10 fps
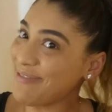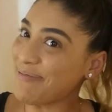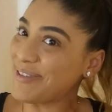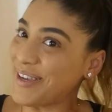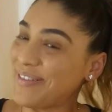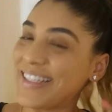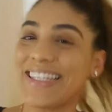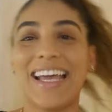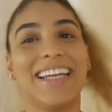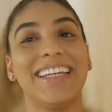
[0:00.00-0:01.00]
I'm so
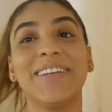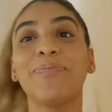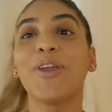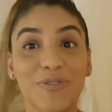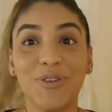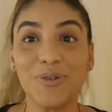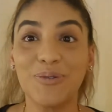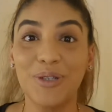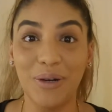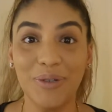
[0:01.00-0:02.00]
excited. Those of you
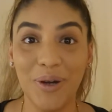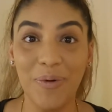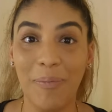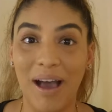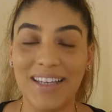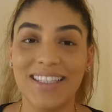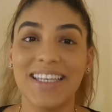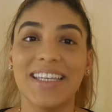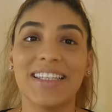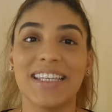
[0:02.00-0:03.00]
who don't know what
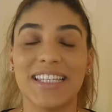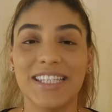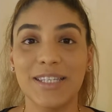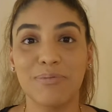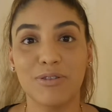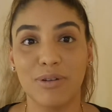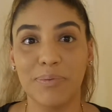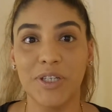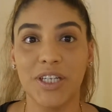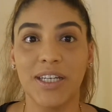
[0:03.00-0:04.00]
Boxy is, it's a
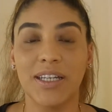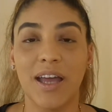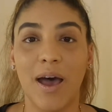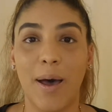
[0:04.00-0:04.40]
subscription